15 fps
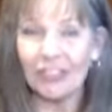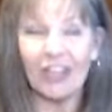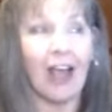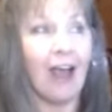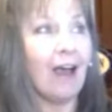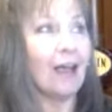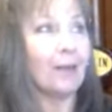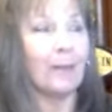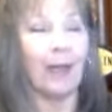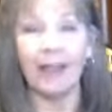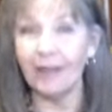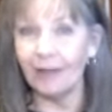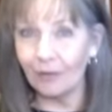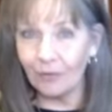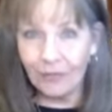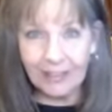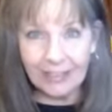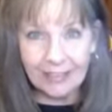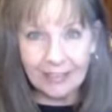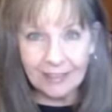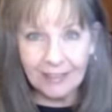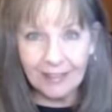I'm healthy,
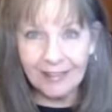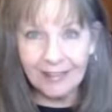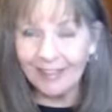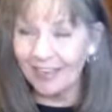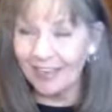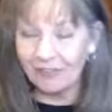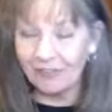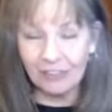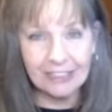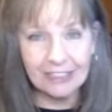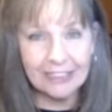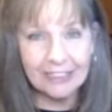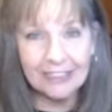thankfully.